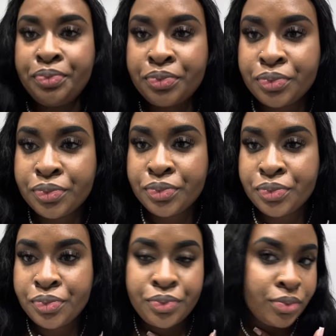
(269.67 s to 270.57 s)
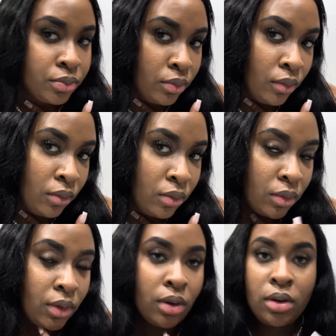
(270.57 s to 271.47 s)

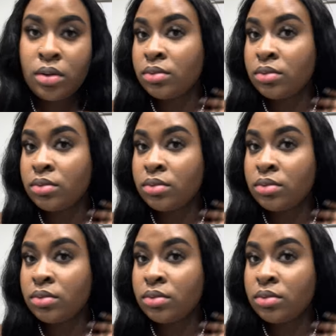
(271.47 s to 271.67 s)
[no speech]